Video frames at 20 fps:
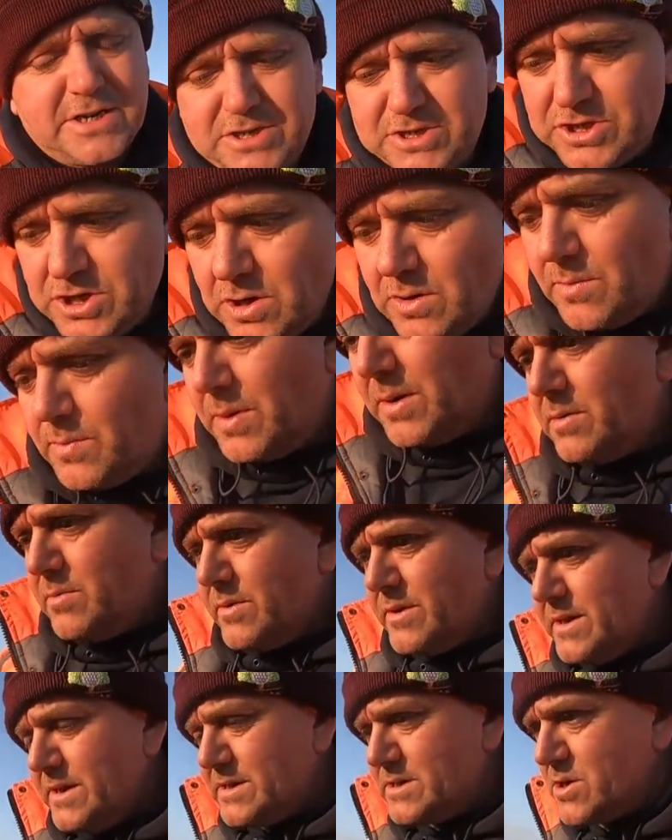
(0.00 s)
job
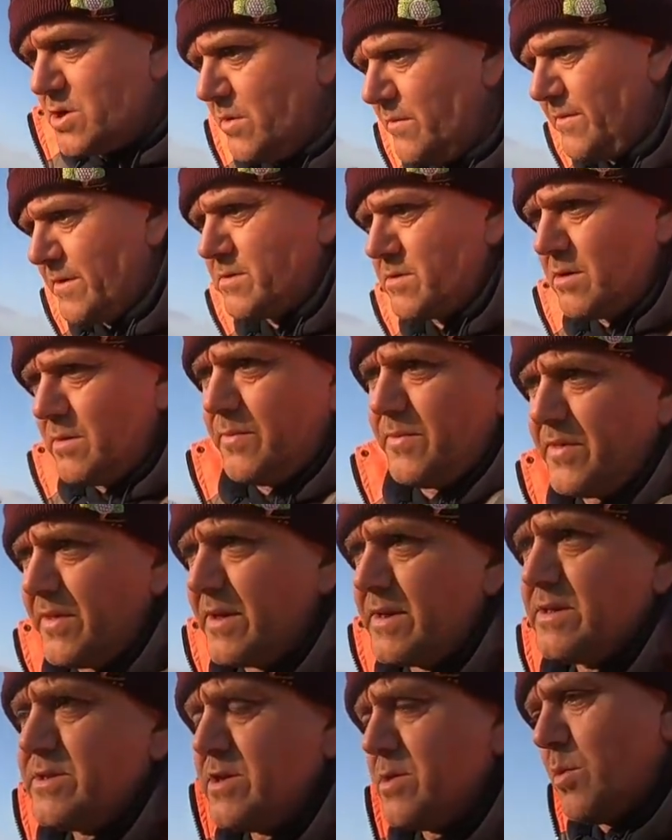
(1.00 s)
with this cover crop
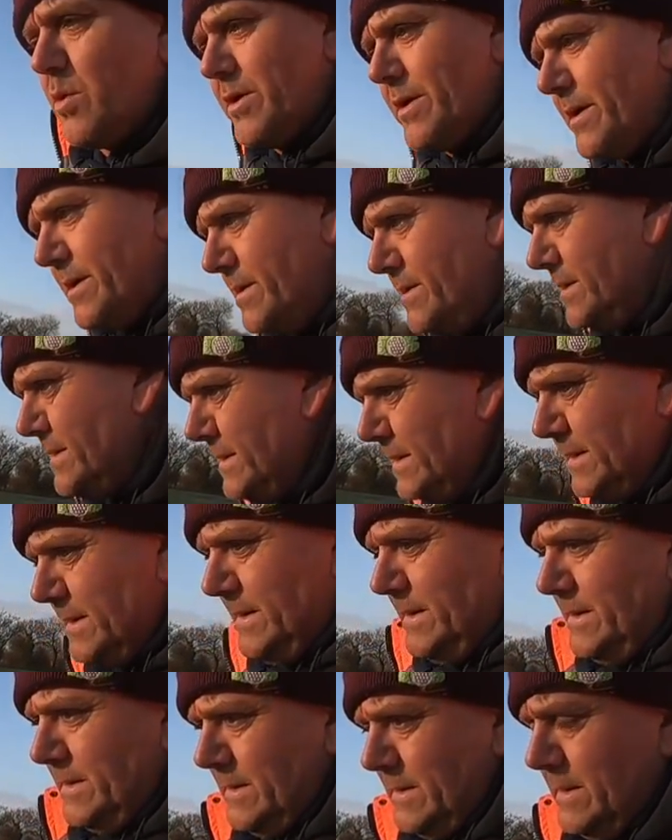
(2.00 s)
thing. Do you want to
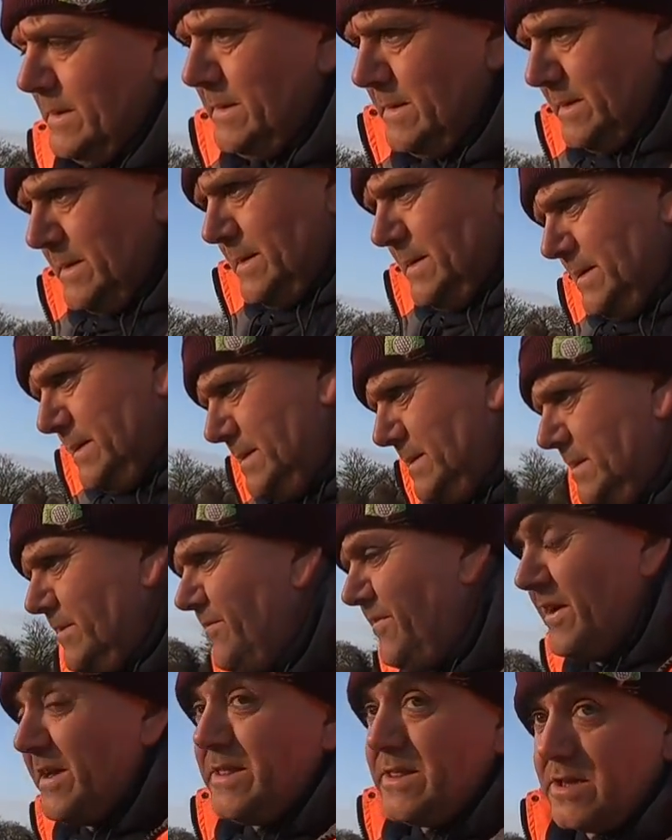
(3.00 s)

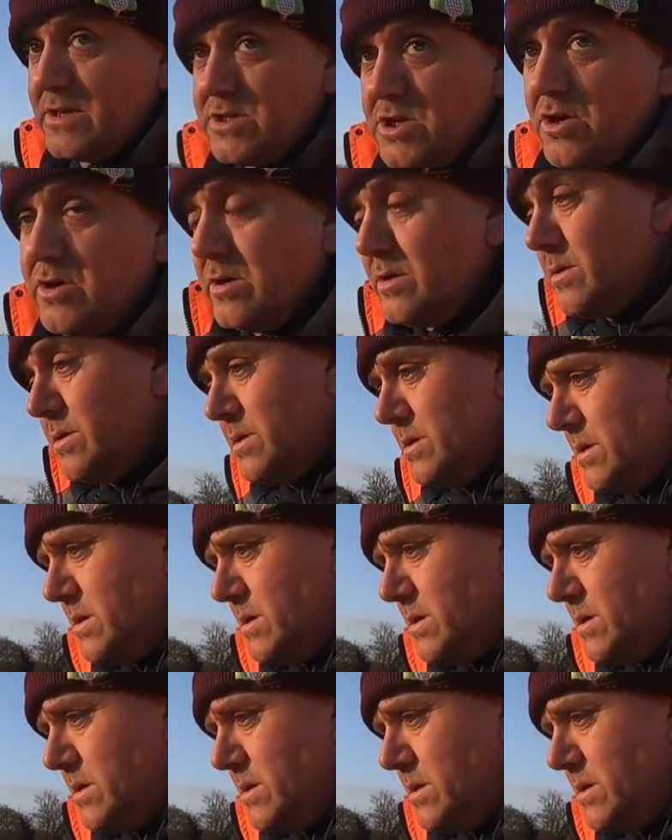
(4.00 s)
feed the soil?